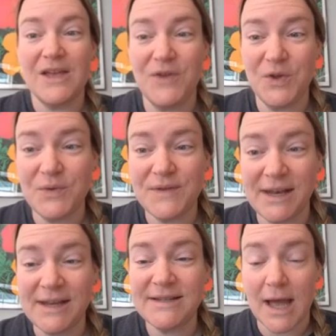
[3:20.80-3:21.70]
If you
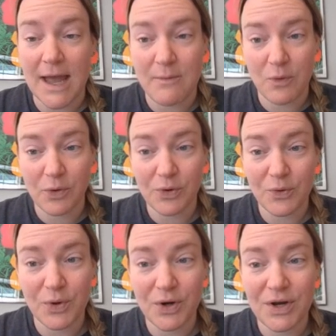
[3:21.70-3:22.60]
said a time
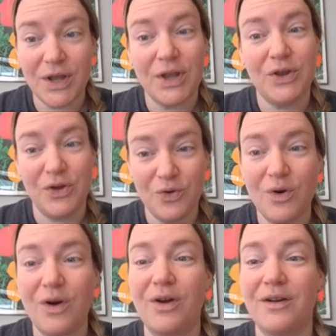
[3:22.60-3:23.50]
order word,
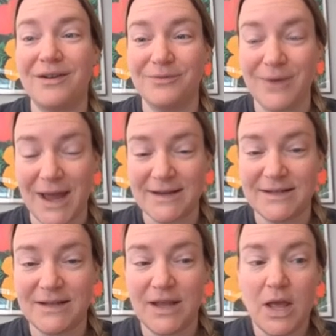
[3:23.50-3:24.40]
you are
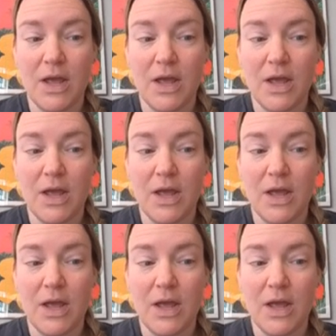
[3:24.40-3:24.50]
correct.